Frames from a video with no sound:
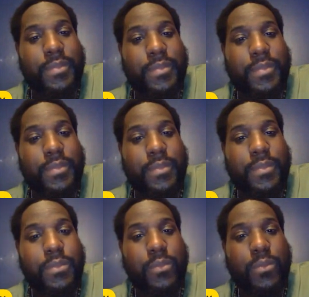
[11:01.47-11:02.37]

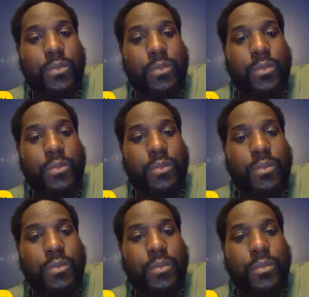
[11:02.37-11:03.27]

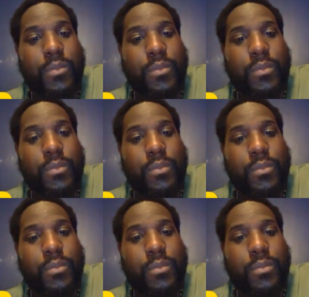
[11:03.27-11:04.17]

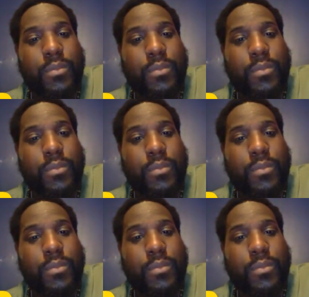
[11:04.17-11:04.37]
No words are spoken by the person on screen.